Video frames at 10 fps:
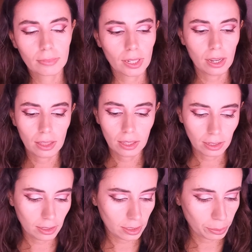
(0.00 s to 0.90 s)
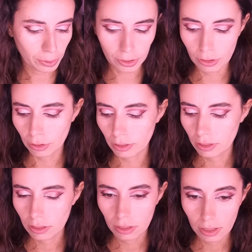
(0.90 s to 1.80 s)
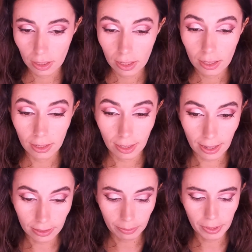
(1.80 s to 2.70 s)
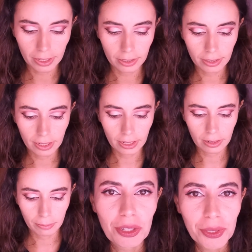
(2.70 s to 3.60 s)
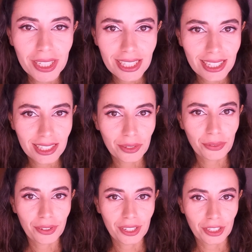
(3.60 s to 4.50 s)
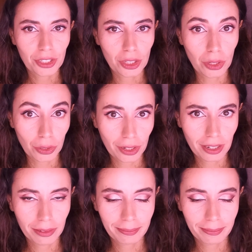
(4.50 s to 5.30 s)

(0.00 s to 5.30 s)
I think this will suit the eyes better. And so this is the finished look,